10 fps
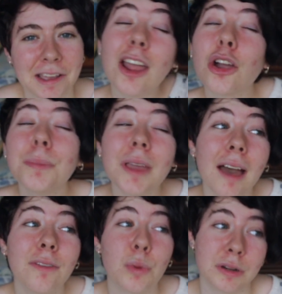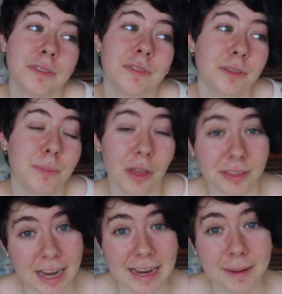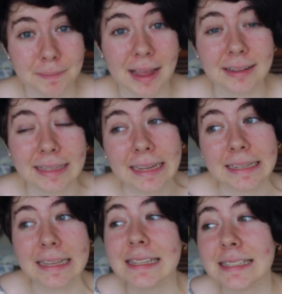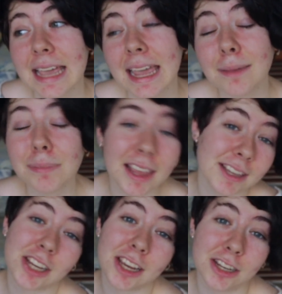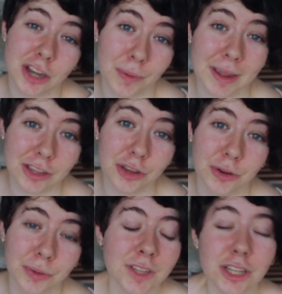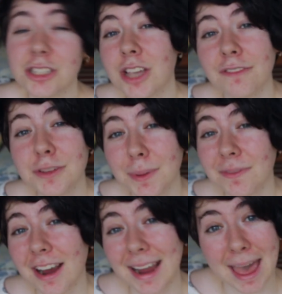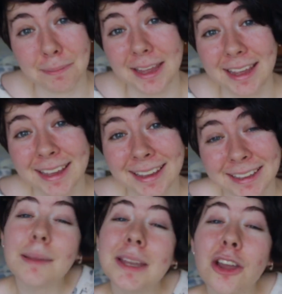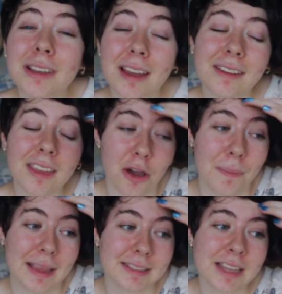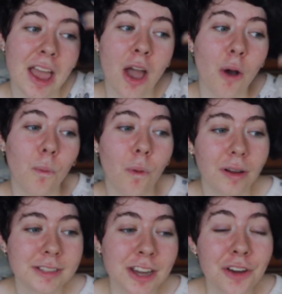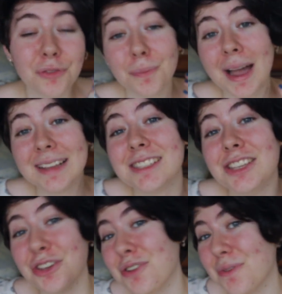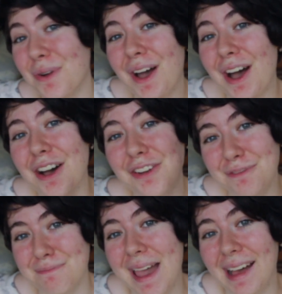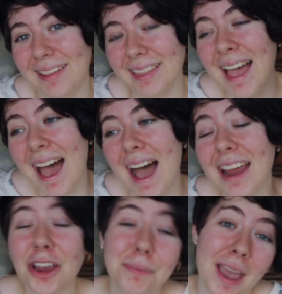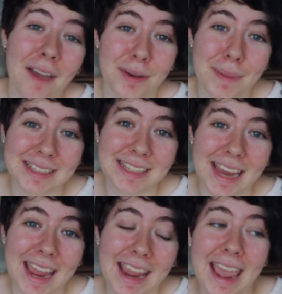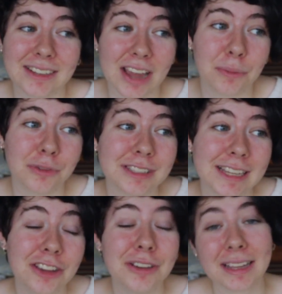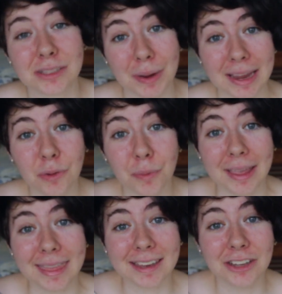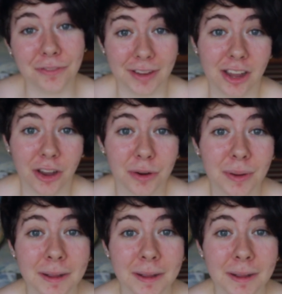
I hope you have a wonderful birthday, Mel. It is a pleasure knowing you. You deserve to be very happy. Let me know down in the comments what reminds you of Mel. I hope you have an amazing day, and I will see you next week with a new video.